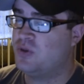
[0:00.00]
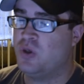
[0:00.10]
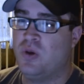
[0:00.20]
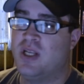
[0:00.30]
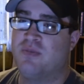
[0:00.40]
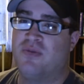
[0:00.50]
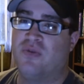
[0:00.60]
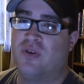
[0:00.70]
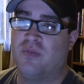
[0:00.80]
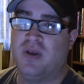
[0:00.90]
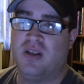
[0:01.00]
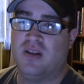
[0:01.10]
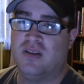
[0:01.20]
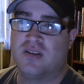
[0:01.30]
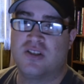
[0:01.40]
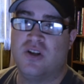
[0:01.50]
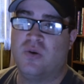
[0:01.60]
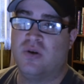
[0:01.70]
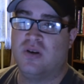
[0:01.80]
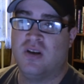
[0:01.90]
two days before the meet
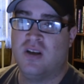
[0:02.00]
snowing